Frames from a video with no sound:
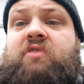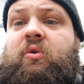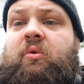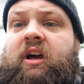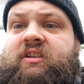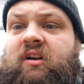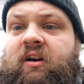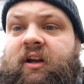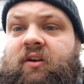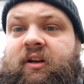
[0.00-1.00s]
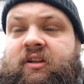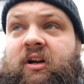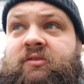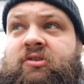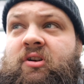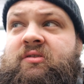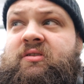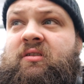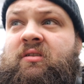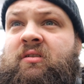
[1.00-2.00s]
all I start hearing is gunshots.